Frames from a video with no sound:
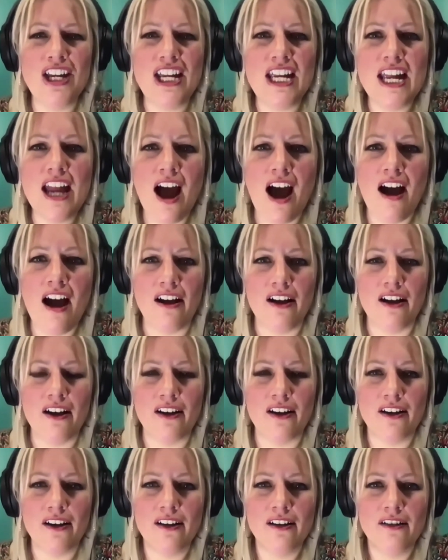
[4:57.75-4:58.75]
young
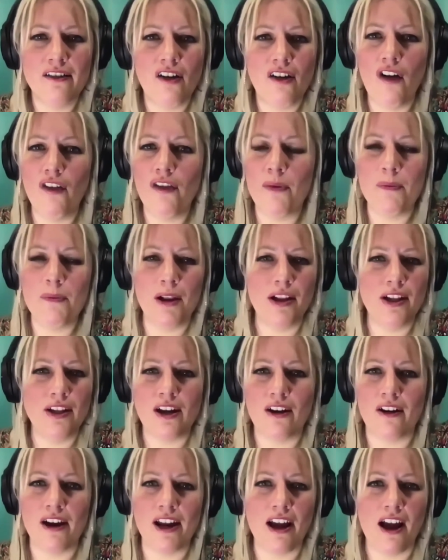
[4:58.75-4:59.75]
all the
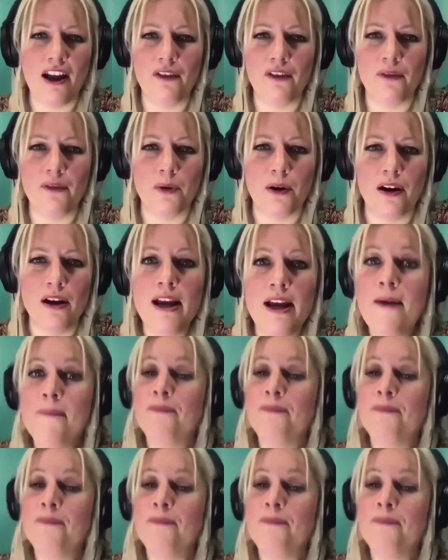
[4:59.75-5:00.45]
military guys were.